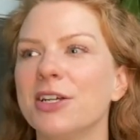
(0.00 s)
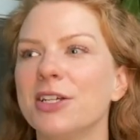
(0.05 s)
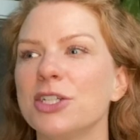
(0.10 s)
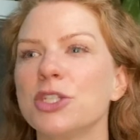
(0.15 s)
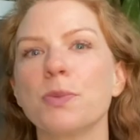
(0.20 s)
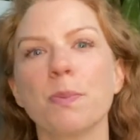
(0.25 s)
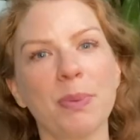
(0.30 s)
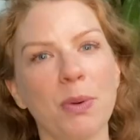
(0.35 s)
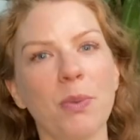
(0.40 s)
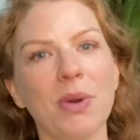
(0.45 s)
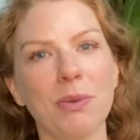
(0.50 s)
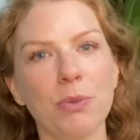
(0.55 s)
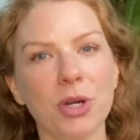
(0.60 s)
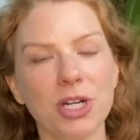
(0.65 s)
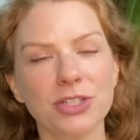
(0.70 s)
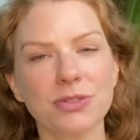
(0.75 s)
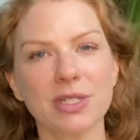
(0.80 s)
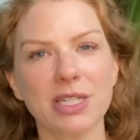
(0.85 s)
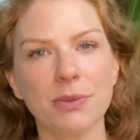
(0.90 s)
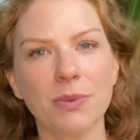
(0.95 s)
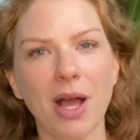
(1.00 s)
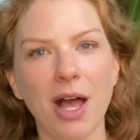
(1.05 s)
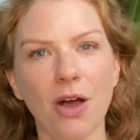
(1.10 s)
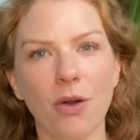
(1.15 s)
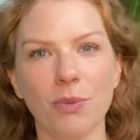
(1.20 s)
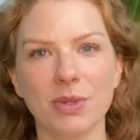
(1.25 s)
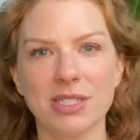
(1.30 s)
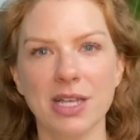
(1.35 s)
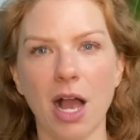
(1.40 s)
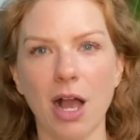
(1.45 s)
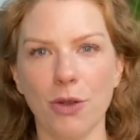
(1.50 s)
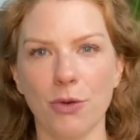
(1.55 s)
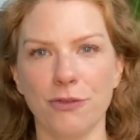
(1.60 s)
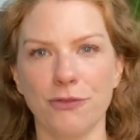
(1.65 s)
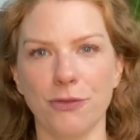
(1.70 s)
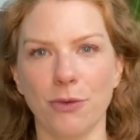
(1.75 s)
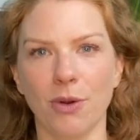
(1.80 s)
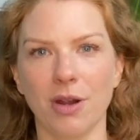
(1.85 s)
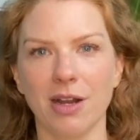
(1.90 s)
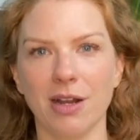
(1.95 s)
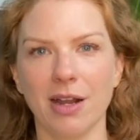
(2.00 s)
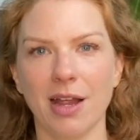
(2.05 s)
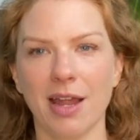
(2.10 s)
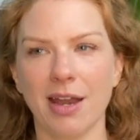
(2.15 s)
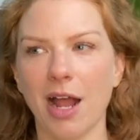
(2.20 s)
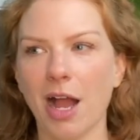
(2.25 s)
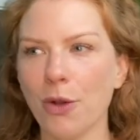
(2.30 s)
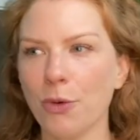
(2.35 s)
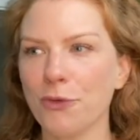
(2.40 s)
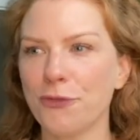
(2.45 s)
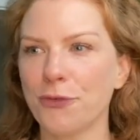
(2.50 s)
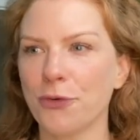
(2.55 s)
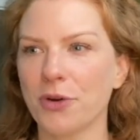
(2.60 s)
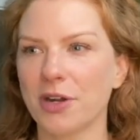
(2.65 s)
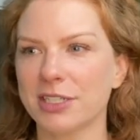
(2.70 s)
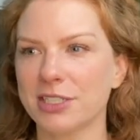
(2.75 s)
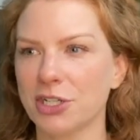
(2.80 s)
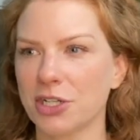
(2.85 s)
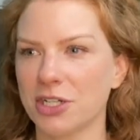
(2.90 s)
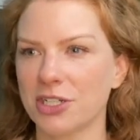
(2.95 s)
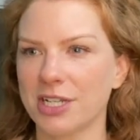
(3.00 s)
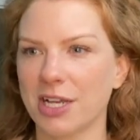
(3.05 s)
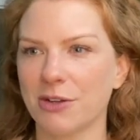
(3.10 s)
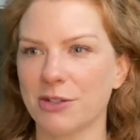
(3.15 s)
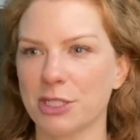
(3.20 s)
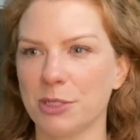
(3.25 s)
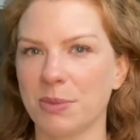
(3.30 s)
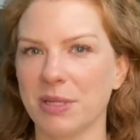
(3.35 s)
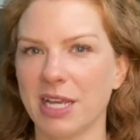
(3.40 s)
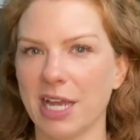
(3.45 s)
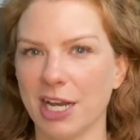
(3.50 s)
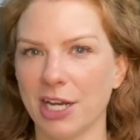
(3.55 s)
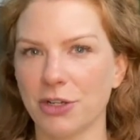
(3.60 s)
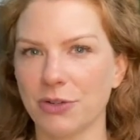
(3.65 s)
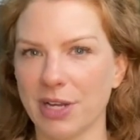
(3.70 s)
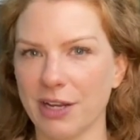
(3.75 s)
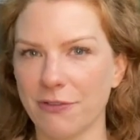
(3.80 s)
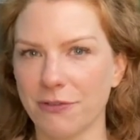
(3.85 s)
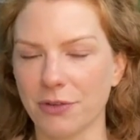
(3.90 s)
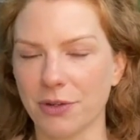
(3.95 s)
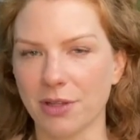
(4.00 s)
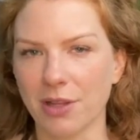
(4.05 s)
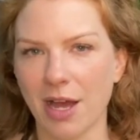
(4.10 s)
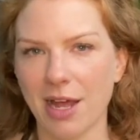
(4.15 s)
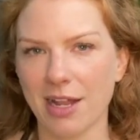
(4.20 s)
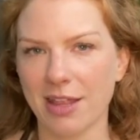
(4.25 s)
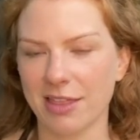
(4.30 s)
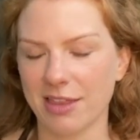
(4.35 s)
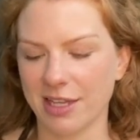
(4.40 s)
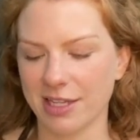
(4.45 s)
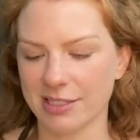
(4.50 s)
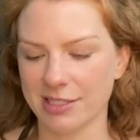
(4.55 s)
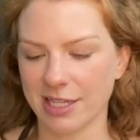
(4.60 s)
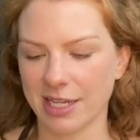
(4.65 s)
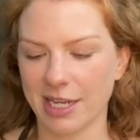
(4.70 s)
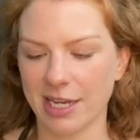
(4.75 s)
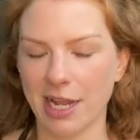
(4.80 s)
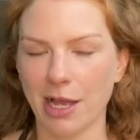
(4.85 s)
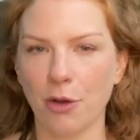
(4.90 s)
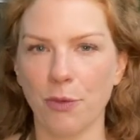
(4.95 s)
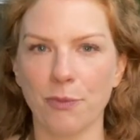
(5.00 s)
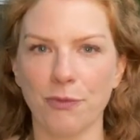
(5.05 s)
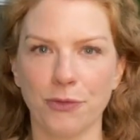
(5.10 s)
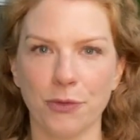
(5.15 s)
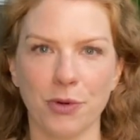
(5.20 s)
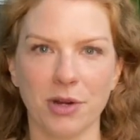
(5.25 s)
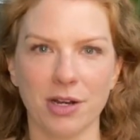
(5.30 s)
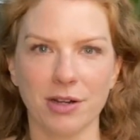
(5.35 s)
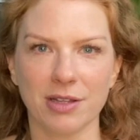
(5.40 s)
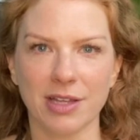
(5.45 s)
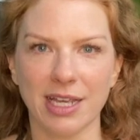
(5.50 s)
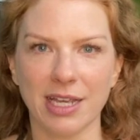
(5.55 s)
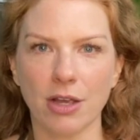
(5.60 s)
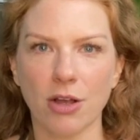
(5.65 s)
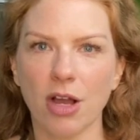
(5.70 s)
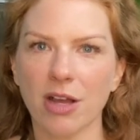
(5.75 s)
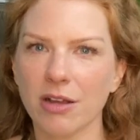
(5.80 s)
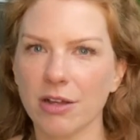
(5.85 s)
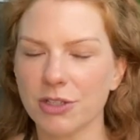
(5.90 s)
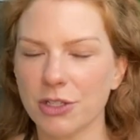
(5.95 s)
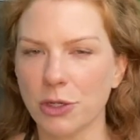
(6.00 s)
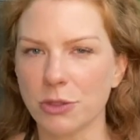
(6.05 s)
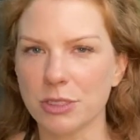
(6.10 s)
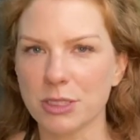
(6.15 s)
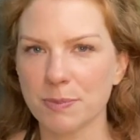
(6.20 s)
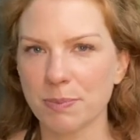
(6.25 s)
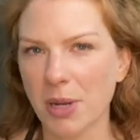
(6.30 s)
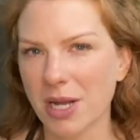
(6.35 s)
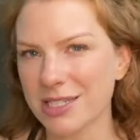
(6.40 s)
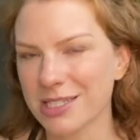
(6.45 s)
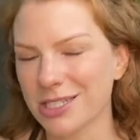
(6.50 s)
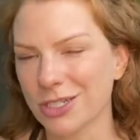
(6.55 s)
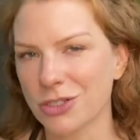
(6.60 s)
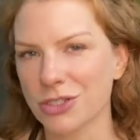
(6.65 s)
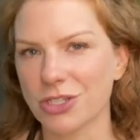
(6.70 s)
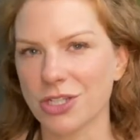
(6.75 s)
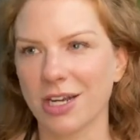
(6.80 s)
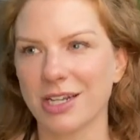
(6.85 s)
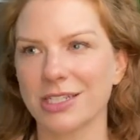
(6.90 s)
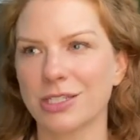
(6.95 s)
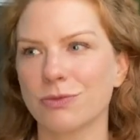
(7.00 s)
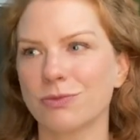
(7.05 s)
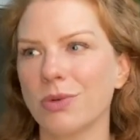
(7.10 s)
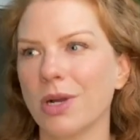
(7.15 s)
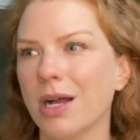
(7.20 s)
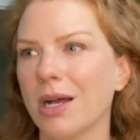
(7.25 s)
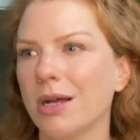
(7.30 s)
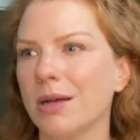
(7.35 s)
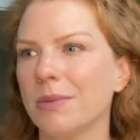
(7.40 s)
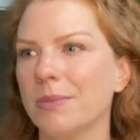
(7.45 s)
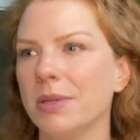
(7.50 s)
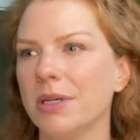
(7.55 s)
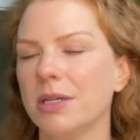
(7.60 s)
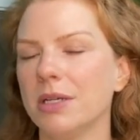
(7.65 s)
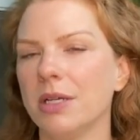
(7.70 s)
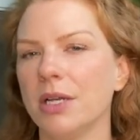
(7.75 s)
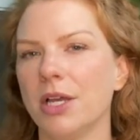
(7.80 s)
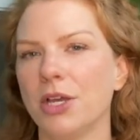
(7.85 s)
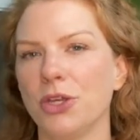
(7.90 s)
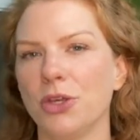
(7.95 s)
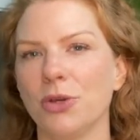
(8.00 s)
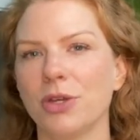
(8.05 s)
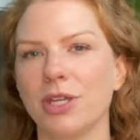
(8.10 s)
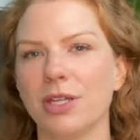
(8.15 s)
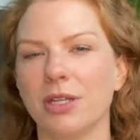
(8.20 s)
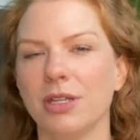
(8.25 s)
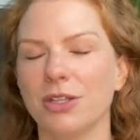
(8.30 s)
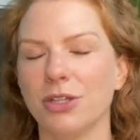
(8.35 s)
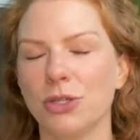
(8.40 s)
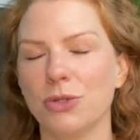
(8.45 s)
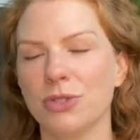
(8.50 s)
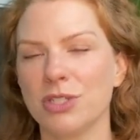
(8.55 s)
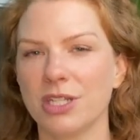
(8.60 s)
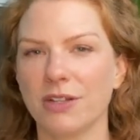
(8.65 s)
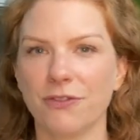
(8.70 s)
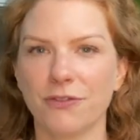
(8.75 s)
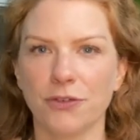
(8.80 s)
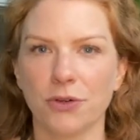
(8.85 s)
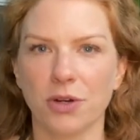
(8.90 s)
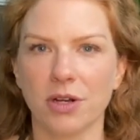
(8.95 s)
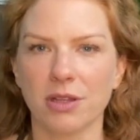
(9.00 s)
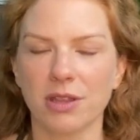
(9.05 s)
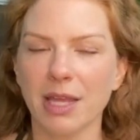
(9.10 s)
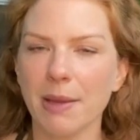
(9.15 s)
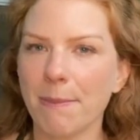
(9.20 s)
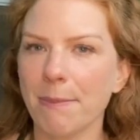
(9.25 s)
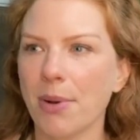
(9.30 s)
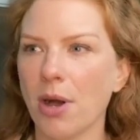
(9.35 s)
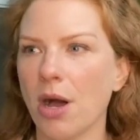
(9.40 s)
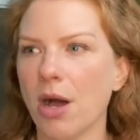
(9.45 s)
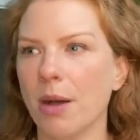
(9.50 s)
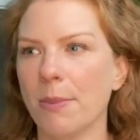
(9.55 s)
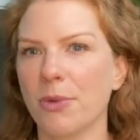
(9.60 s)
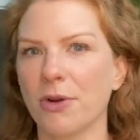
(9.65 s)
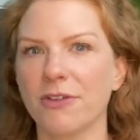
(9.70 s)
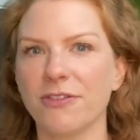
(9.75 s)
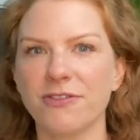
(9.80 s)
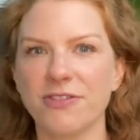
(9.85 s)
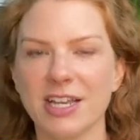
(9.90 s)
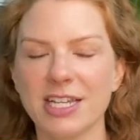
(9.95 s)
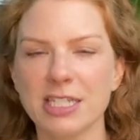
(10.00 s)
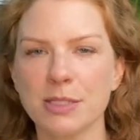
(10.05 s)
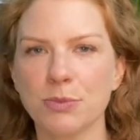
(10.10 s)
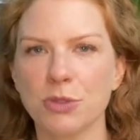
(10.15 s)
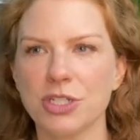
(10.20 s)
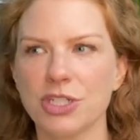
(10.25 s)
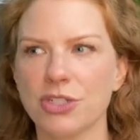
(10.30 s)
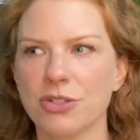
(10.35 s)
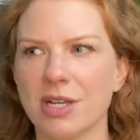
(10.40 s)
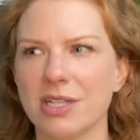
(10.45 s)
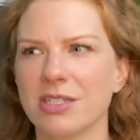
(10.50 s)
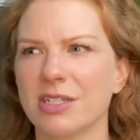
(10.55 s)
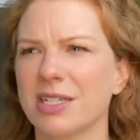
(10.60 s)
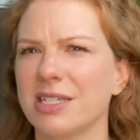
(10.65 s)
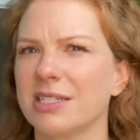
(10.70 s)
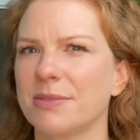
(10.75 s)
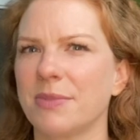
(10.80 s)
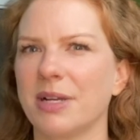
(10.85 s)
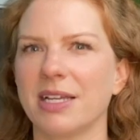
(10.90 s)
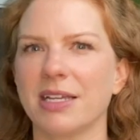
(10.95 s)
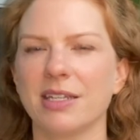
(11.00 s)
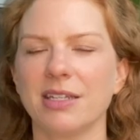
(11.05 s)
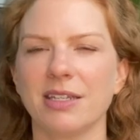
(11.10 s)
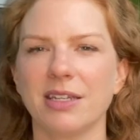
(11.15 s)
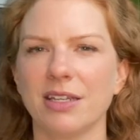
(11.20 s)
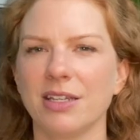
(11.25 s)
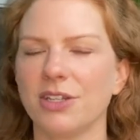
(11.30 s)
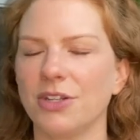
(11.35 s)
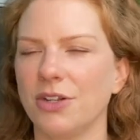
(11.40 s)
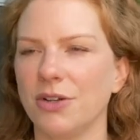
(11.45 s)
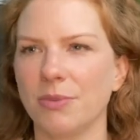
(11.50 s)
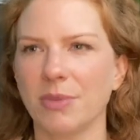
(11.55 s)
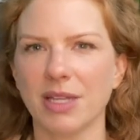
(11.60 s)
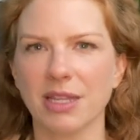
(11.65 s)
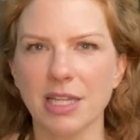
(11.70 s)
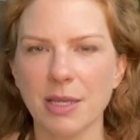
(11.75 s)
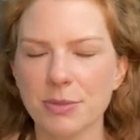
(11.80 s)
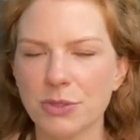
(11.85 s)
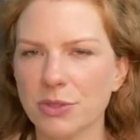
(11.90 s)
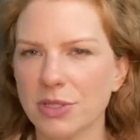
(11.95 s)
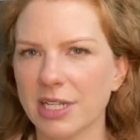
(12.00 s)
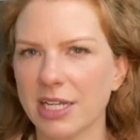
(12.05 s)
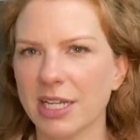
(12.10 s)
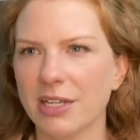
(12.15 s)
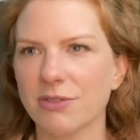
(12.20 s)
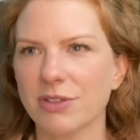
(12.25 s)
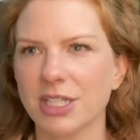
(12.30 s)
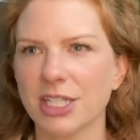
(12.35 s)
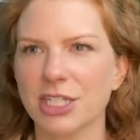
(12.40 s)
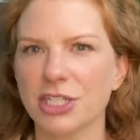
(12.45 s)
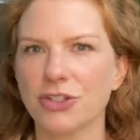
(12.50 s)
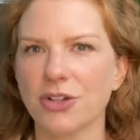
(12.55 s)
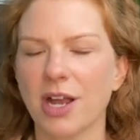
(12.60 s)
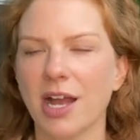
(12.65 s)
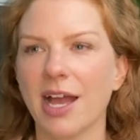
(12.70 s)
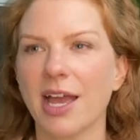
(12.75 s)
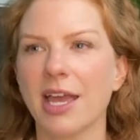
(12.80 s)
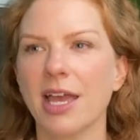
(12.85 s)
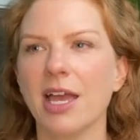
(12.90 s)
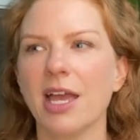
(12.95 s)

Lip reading: But what worked really well was Aquaphor. And Aquaphor turned out to be kind of great for a lot of things. It can help for like, you know, spots that are starting to rub. You can use it for lip balm or face moisturizer because my lips were getting really dry.